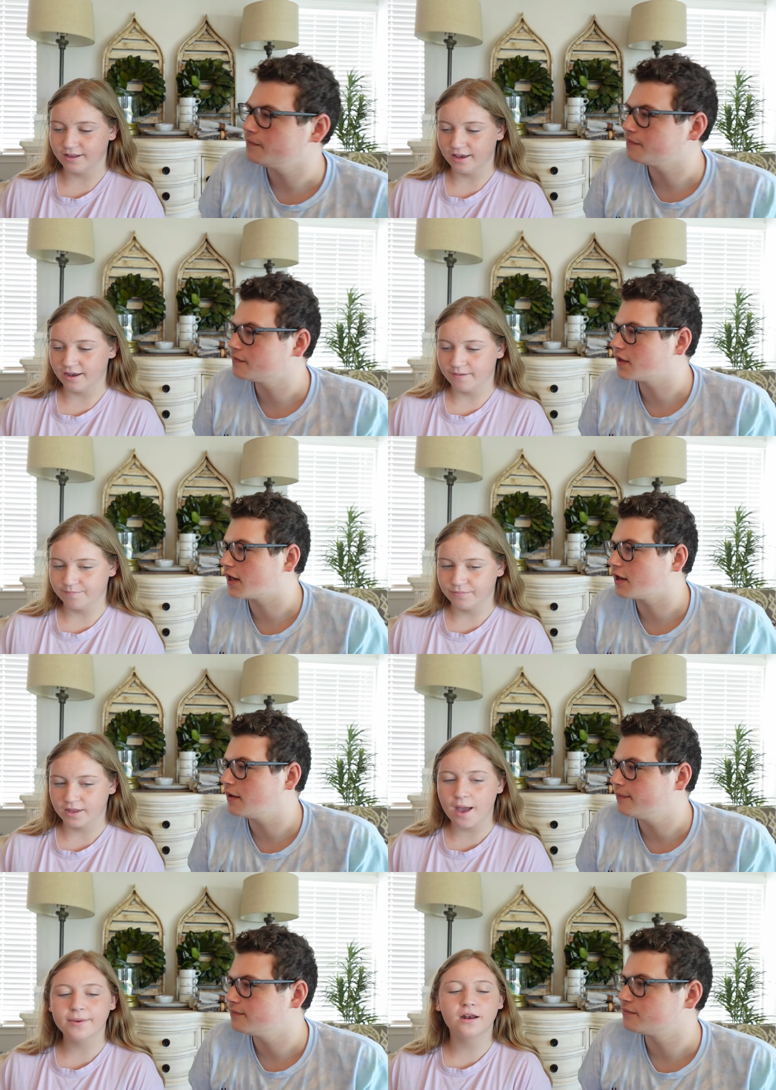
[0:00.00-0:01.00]
Speaker 1: Yeah. Like
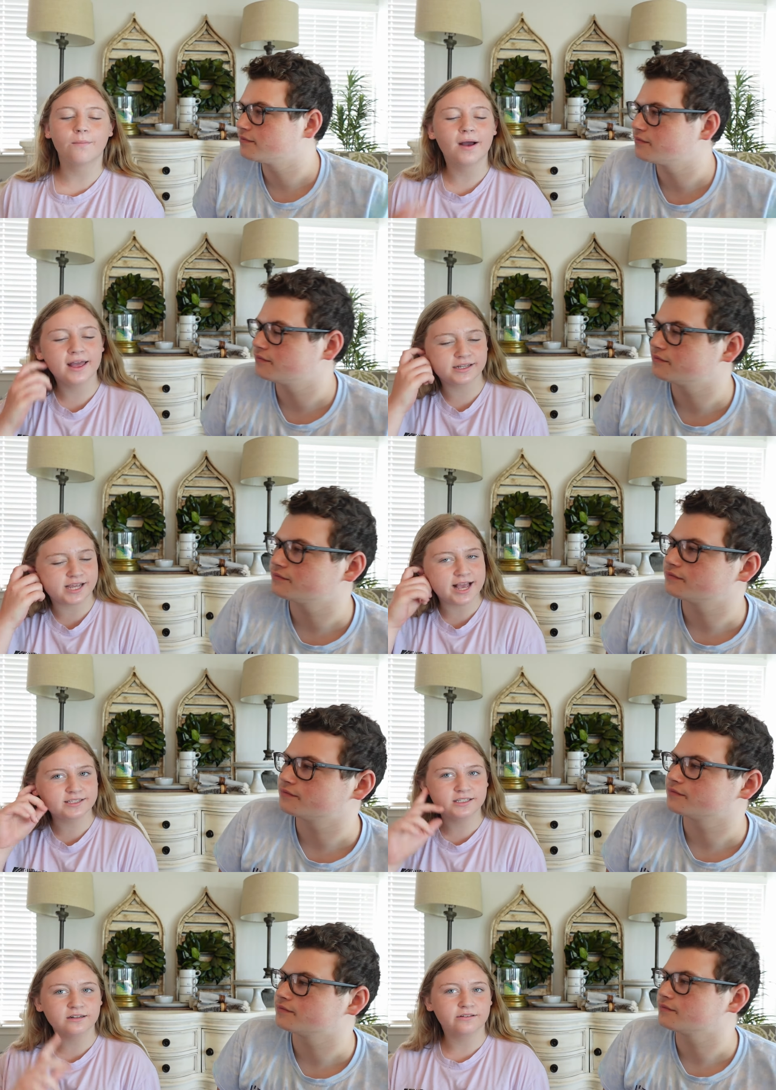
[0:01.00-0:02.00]
a, I mean, but it
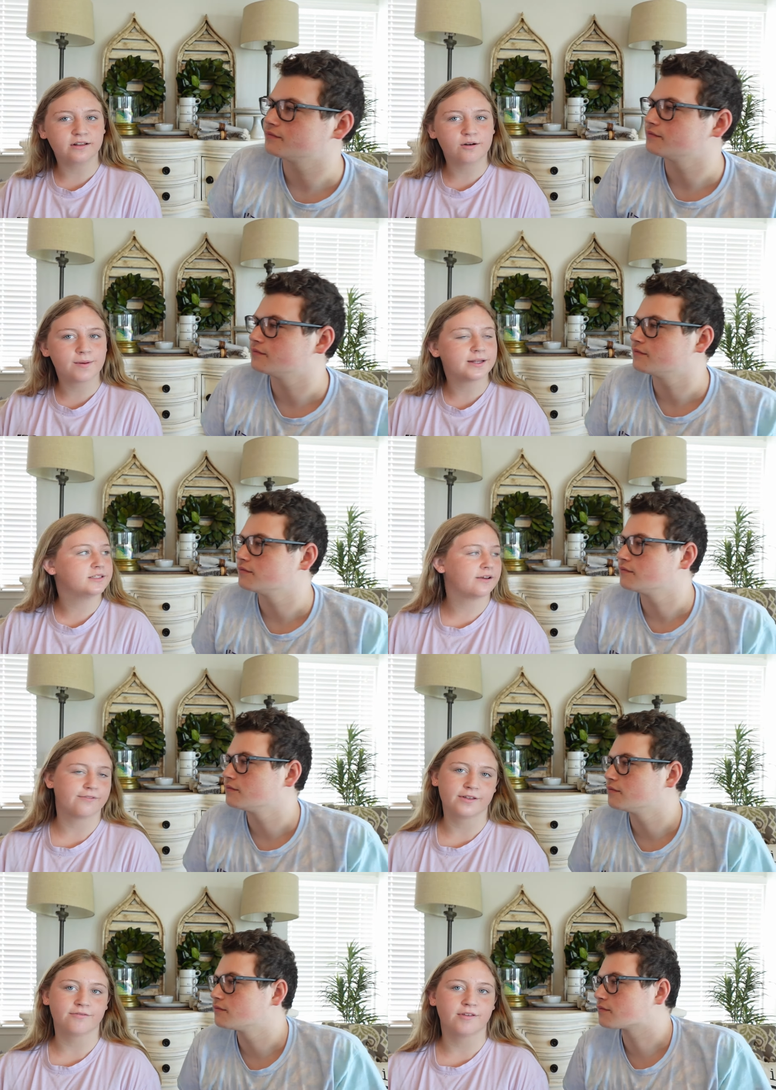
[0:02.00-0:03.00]
tasted a little bit
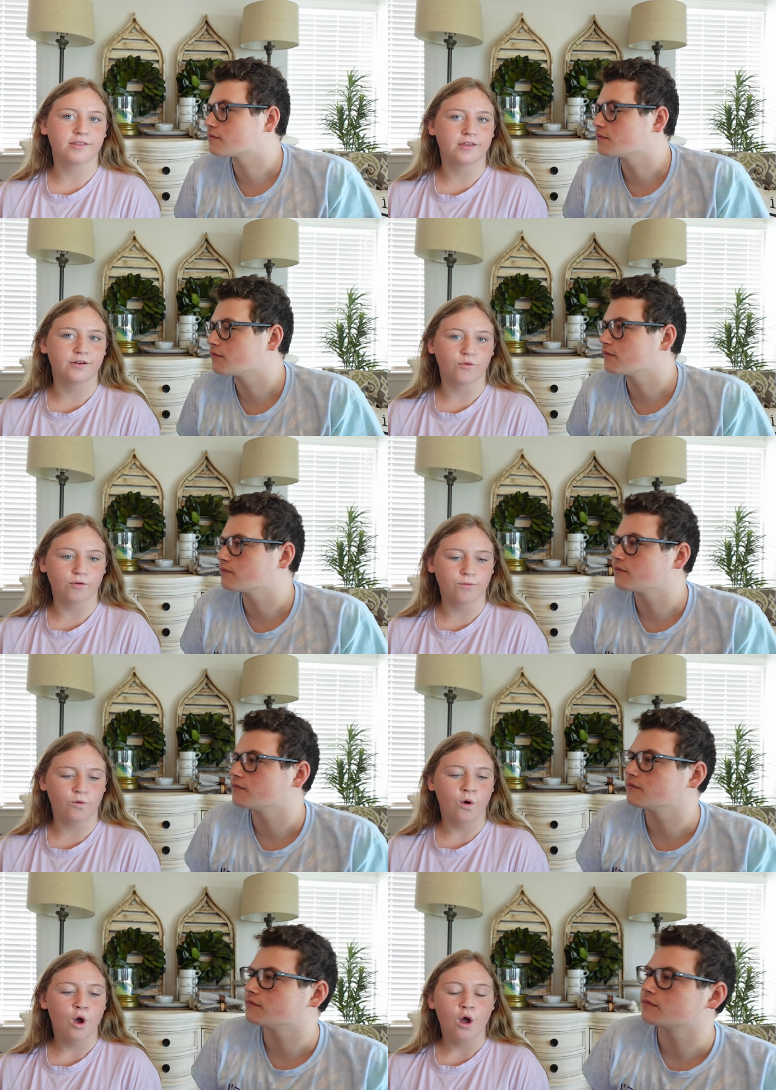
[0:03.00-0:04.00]
different than the
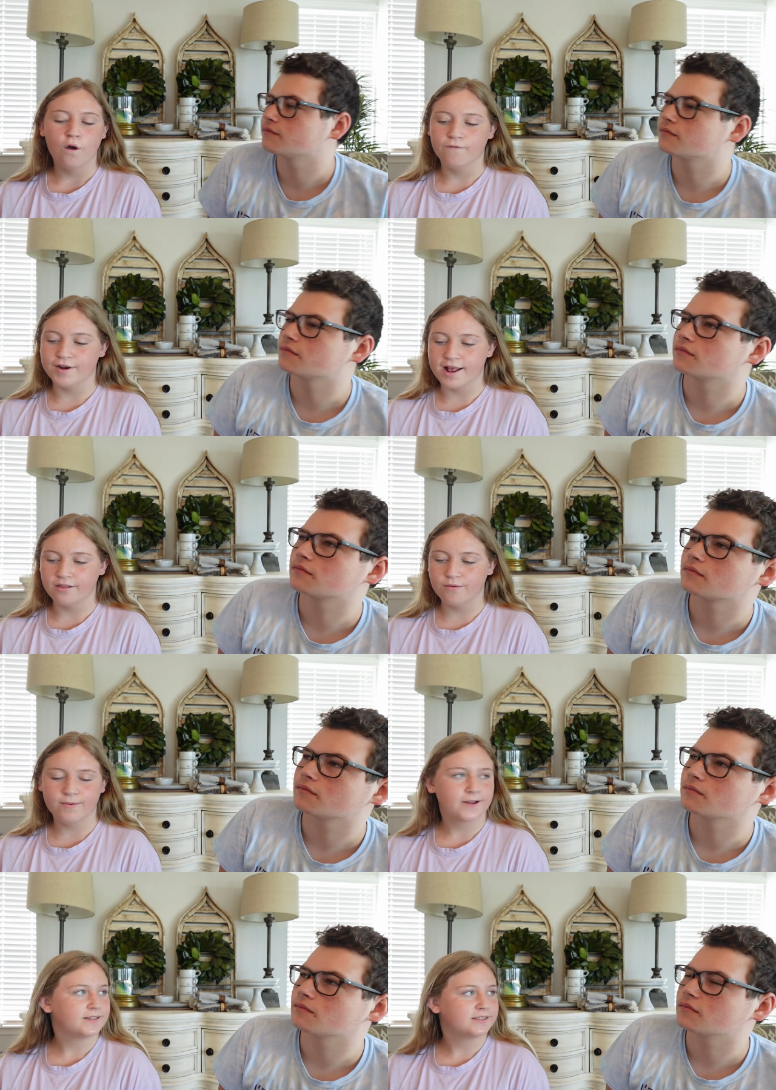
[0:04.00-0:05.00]
normal vanilla
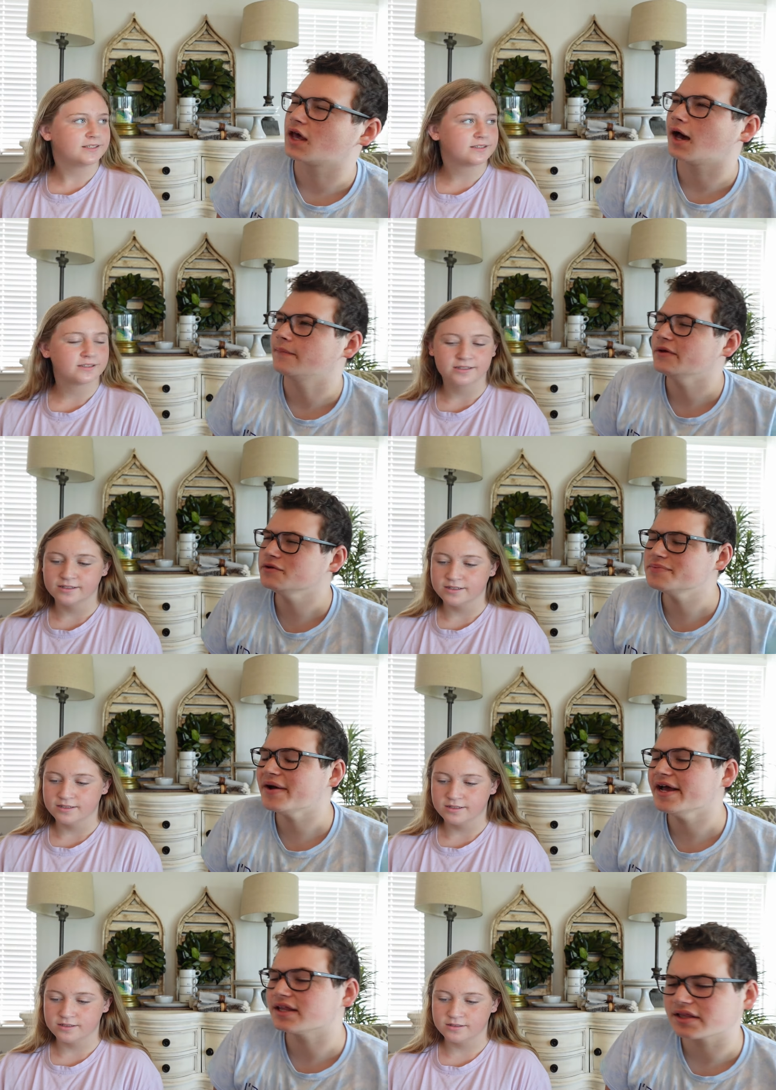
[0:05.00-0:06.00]
ones. Yeah, it was
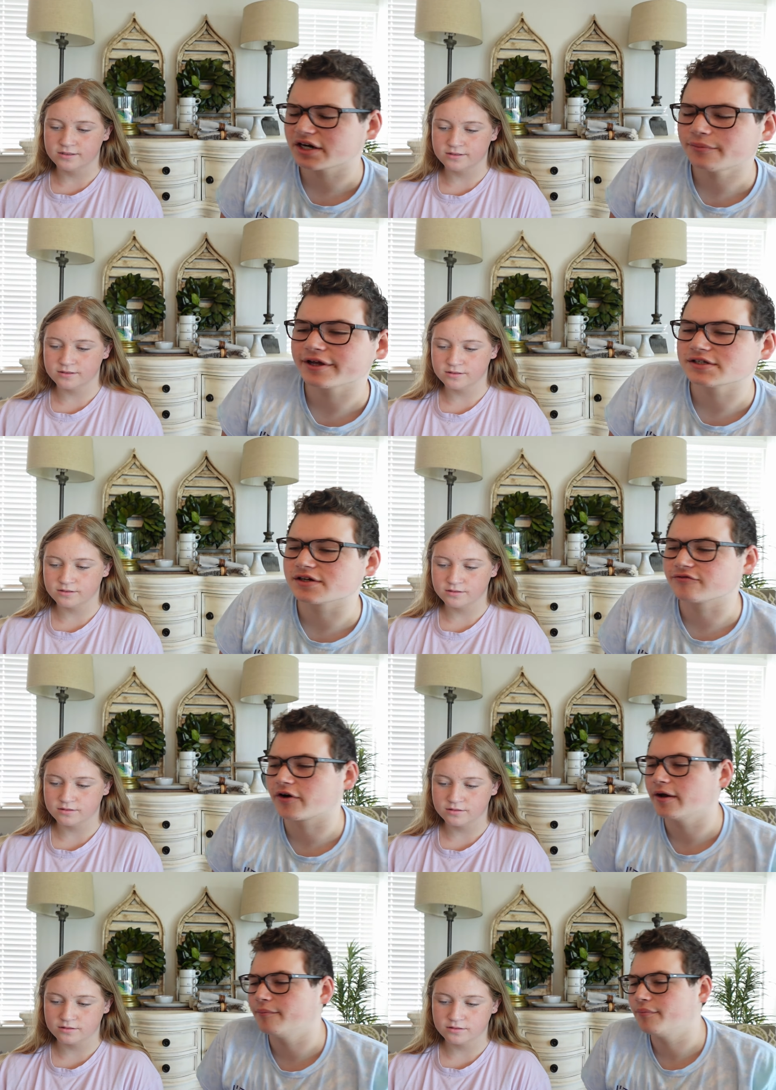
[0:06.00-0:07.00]
probably
Speaker 2: a little bit
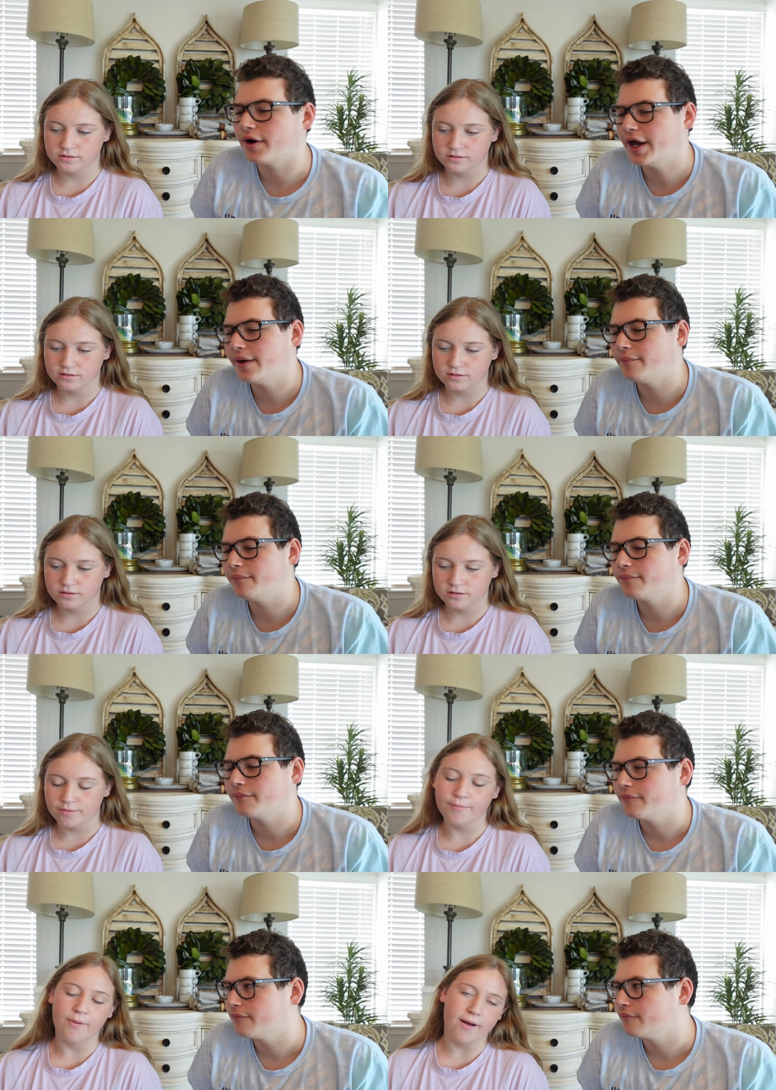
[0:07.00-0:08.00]
different, but.
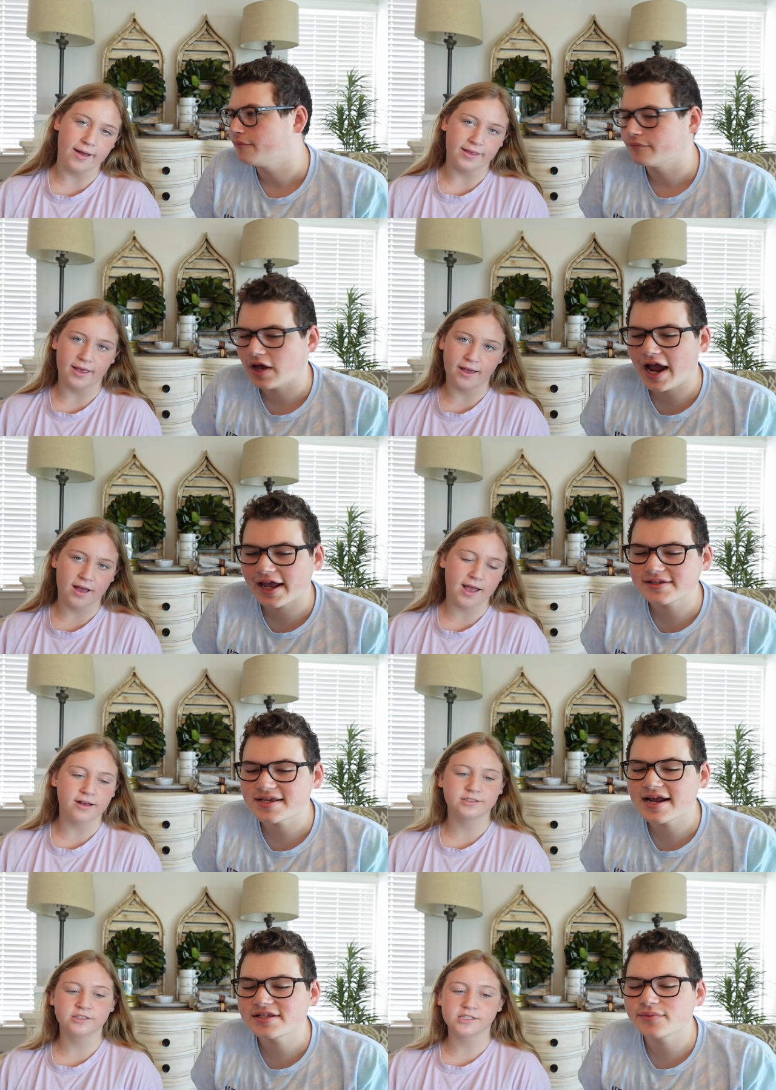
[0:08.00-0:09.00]
Speaker 1: But yeah, I guess
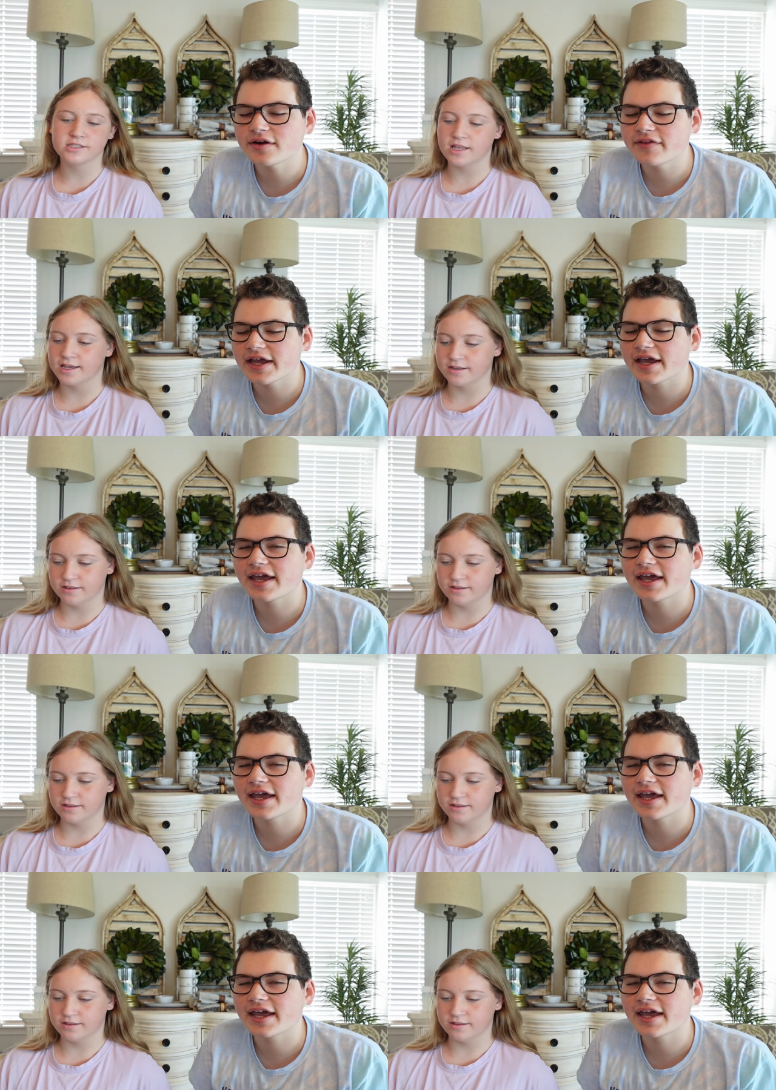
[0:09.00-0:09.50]
I it was more like, like, a